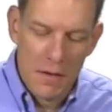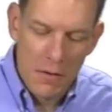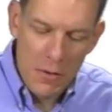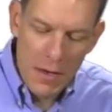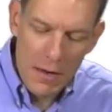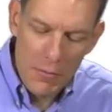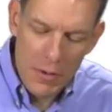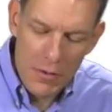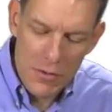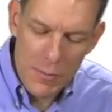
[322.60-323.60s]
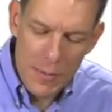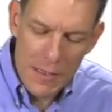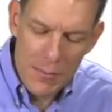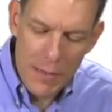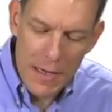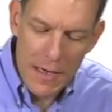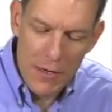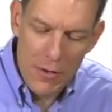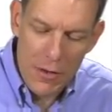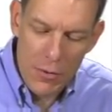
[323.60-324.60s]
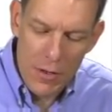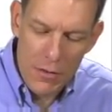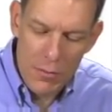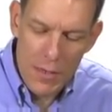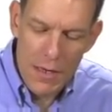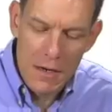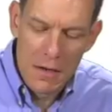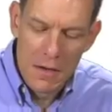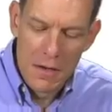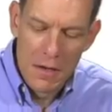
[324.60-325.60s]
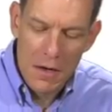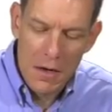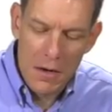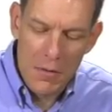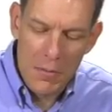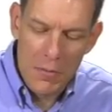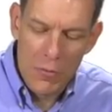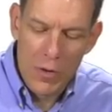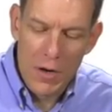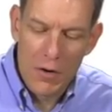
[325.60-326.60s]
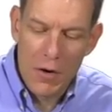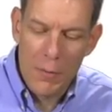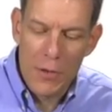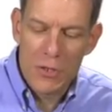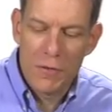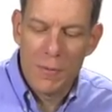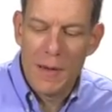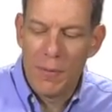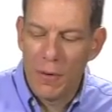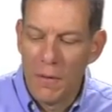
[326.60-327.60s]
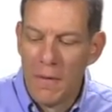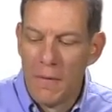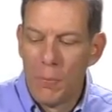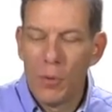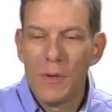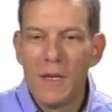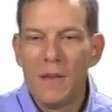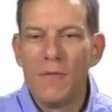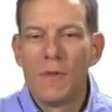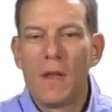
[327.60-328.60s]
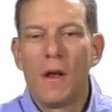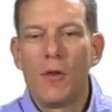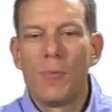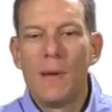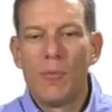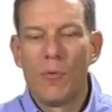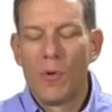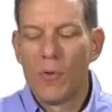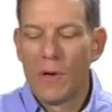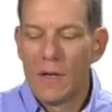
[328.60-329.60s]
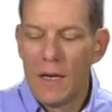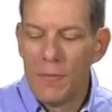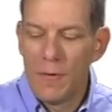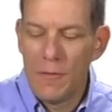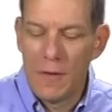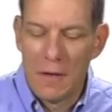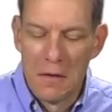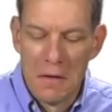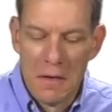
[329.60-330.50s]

Okay, well, there's a big spike here at thirty-three, um, where a bunch of people believed that other people were going to name fifty.